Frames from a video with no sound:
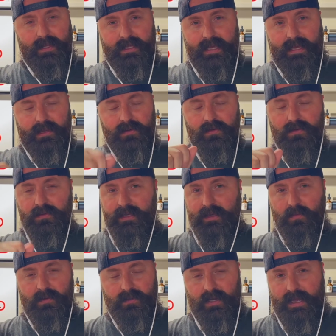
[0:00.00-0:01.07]
candle. It
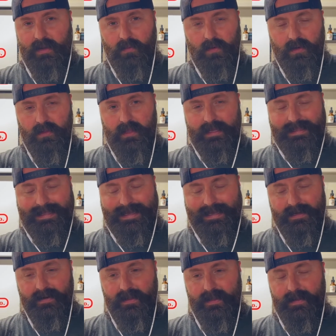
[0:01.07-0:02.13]
will not work like
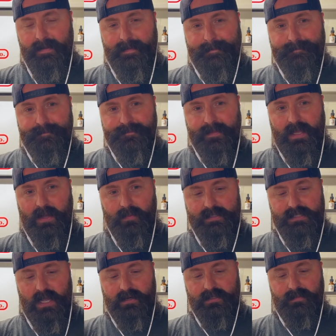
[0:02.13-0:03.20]
that. We
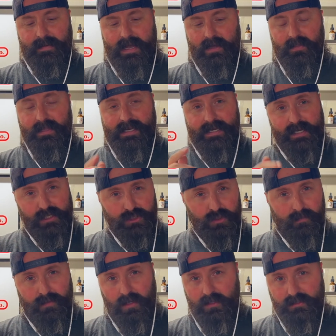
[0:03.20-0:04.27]
talked about the initial
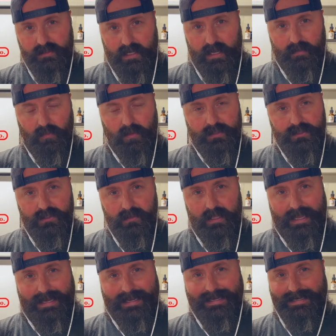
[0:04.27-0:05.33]
burn time. Once you
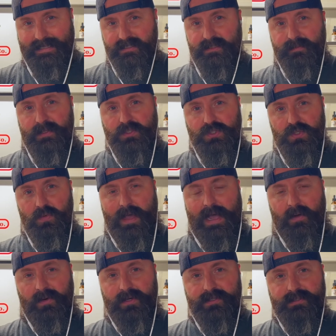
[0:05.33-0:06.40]
light it, needs to be 2
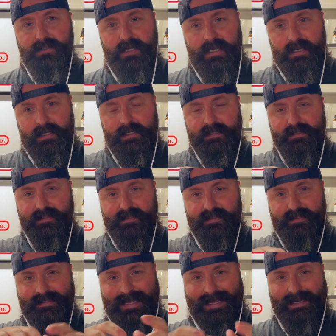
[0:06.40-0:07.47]
hours to
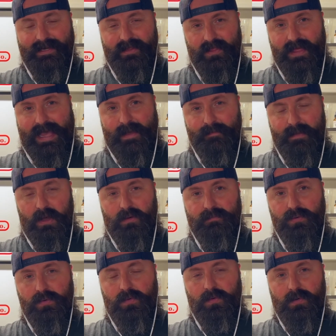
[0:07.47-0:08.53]
set that melt
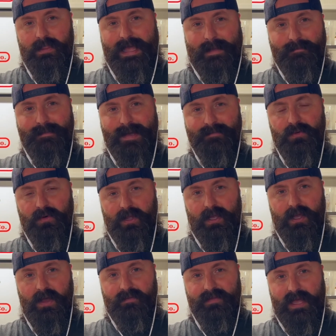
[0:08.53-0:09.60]
pool and that memory
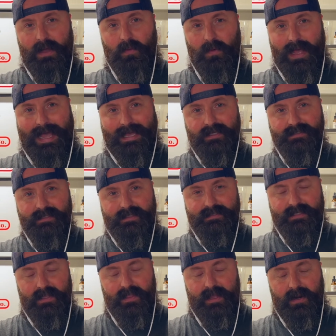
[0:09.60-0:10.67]
of that wax that's
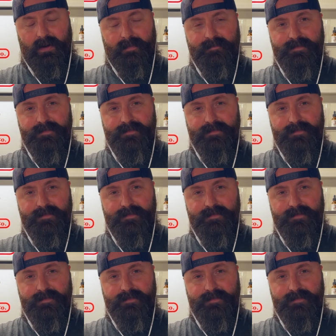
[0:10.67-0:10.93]
in there. And